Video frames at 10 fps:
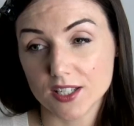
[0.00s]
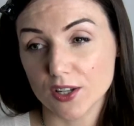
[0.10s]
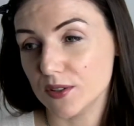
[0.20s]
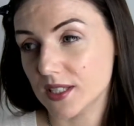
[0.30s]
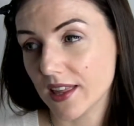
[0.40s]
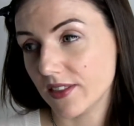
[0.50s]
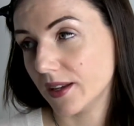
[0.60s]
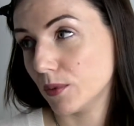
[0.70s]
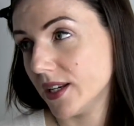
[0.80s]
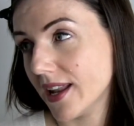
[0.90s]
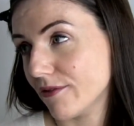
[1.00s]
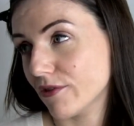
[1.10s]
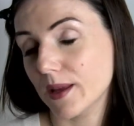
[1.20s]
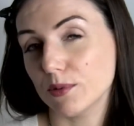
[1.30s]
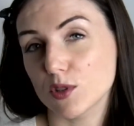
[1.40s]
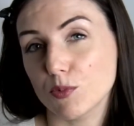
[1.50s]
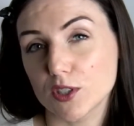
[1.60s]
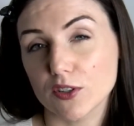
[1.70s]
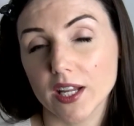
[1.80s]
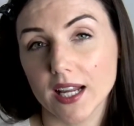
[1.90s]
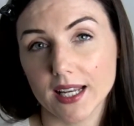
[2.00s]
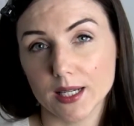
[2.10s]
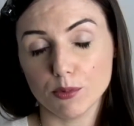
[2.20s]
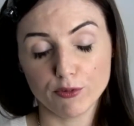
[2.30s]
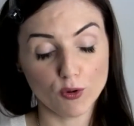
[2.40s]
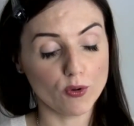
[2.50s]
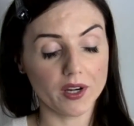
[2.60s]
to who say they were never able to put on eyeliner before